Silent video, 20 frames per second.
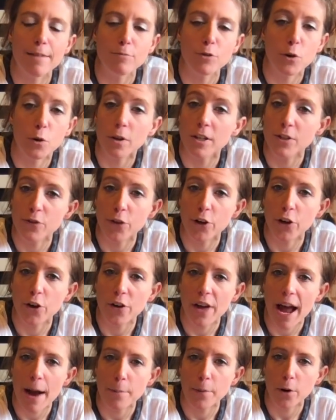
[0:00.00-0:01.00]
Taurus, Virgo,
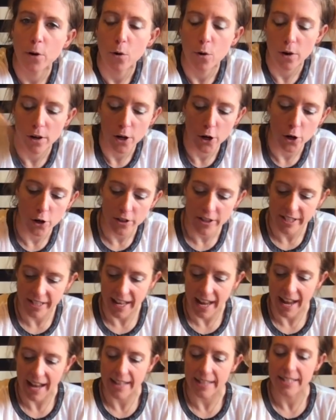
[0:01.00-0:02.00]
Capricorn, Earth
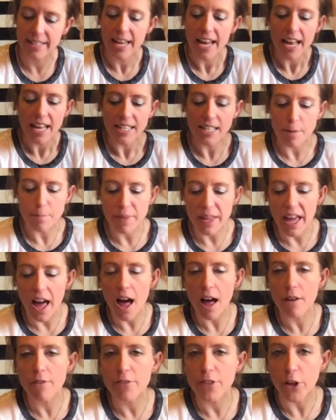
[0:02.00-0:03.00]
signs. Something
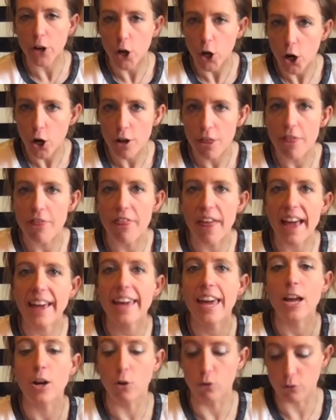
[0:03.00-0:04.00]
of the Earth that
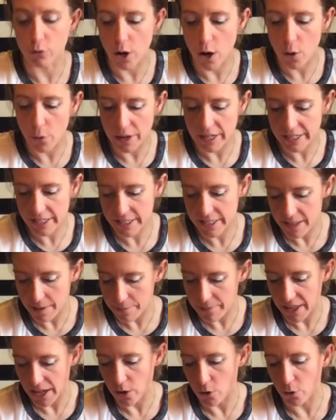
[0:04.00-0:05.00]
can grow into
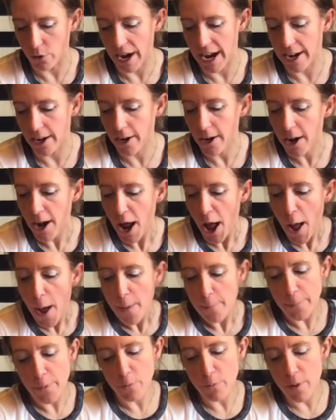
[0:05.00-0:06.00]
something greater.
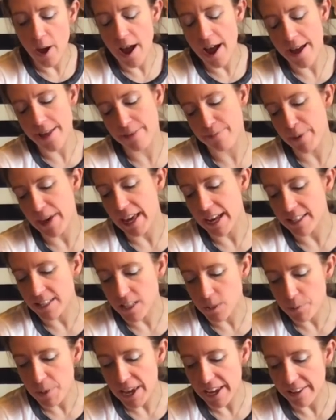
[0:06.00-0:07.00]
But because
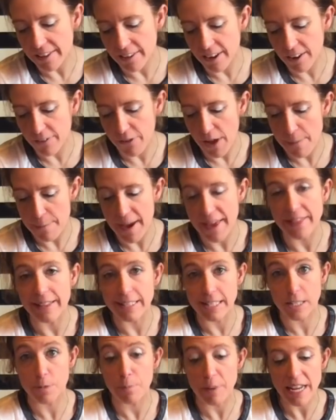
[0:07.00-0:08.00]
it's being clarified by the
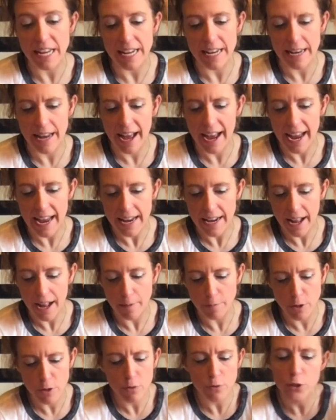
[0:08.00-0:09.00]
speedy knight,
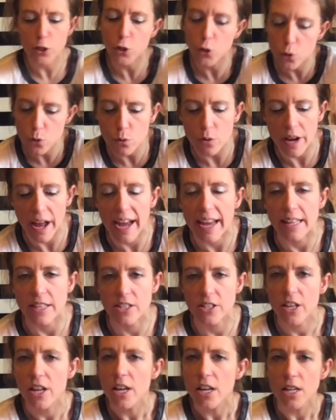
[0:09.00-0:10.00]
you have two
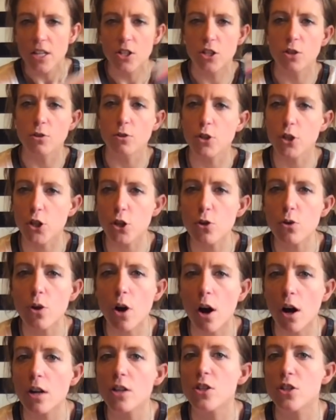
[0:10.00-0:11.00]
knights. So two
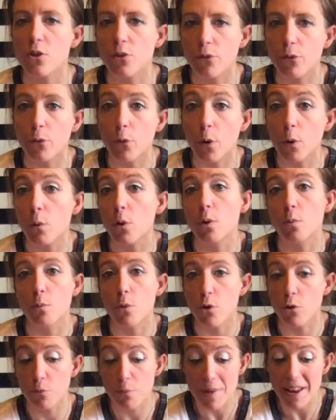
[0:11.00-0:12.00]
cards of forward
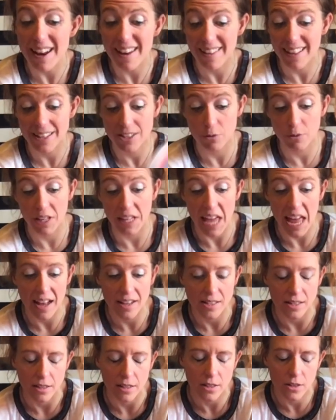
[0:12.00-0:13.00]
movement. That's really
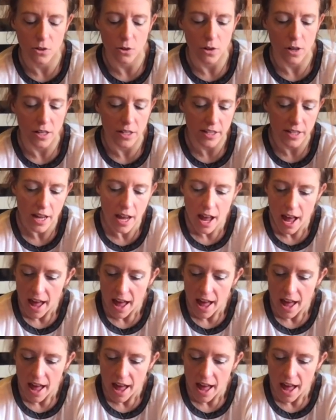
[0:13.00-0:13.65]
excellent, Taurus.